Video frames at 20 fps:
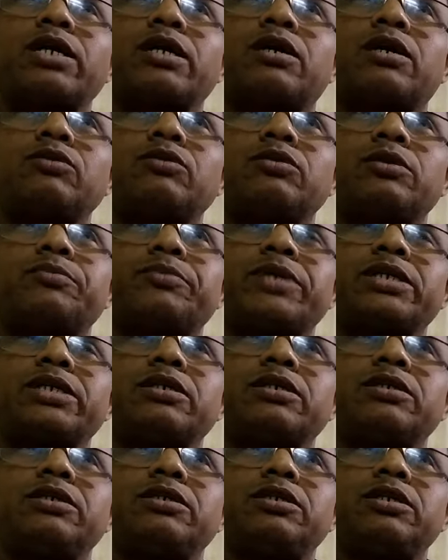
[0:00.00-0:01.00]
account you have
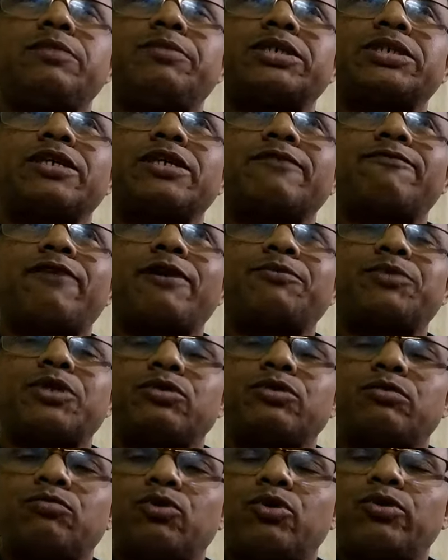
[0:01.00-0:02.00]
taken in debit set
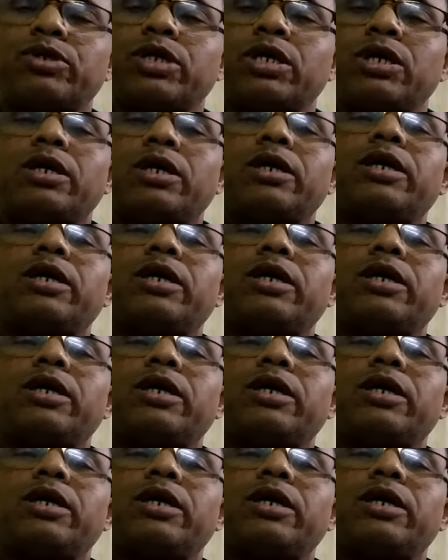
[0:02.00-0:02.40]
5,000 more